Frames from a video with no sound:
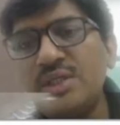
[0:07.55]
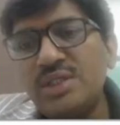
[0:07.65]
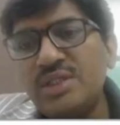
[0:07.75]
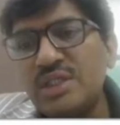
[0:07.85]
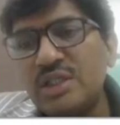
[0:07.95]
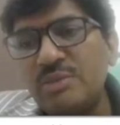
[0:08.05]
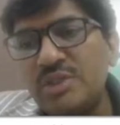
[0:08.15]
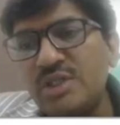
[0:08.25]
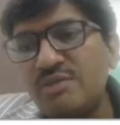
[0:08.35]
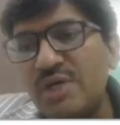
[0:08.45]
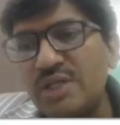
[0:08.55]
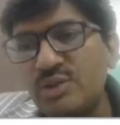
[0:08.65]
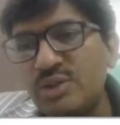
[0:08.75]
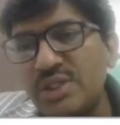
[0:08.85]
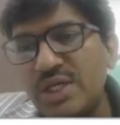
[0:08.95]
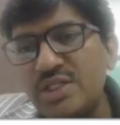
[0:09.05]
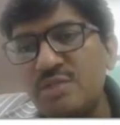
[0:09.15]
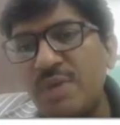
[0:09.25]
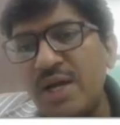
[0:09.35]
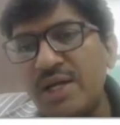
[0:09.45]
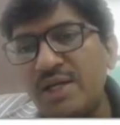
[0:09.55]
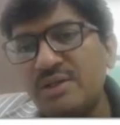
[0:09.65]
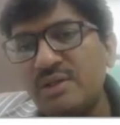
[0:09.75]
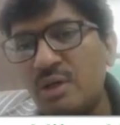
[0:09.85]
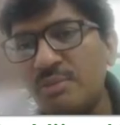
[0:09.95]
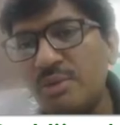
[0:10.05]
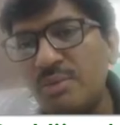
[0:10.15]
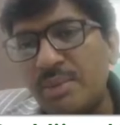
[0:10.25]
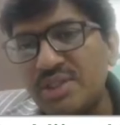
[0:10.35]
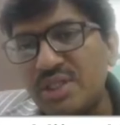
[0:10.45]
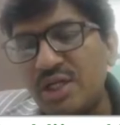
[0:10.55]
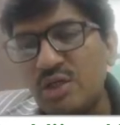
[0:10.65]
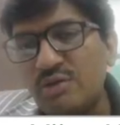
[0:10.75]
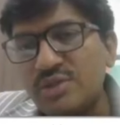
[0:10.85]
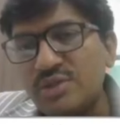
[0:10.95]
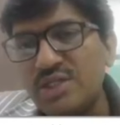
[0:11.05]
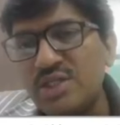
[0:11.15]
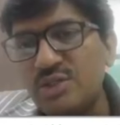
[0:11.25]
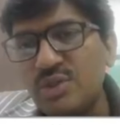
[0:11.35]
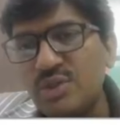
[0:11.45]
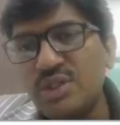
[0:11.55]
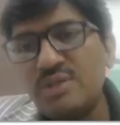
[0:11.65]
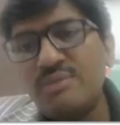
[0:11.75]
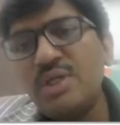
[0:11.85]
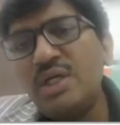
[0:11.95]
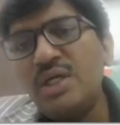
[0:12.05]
This examination was organized by Homi Bhabha Center of Science Education,